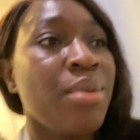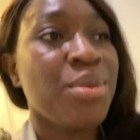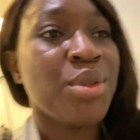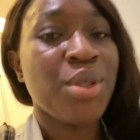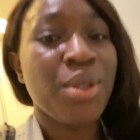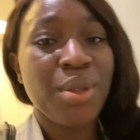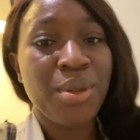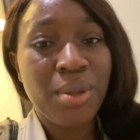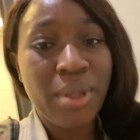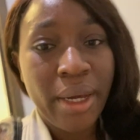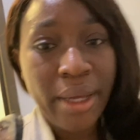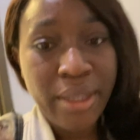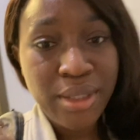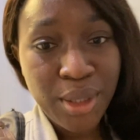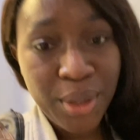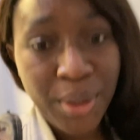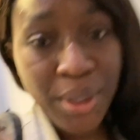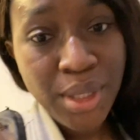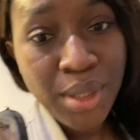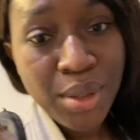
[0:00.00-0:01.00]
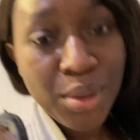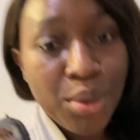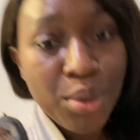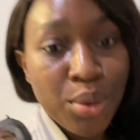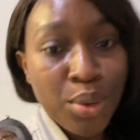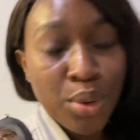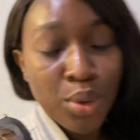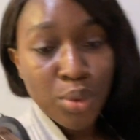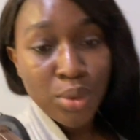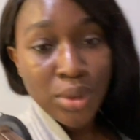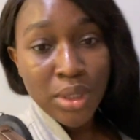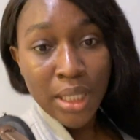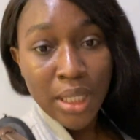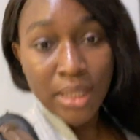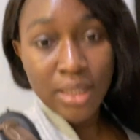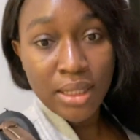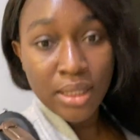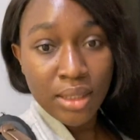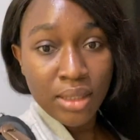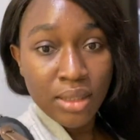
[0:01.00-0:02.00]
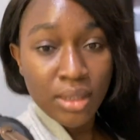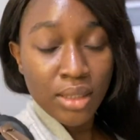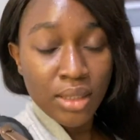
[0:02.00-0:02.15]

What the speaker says: sure you guys already know who Jazz is.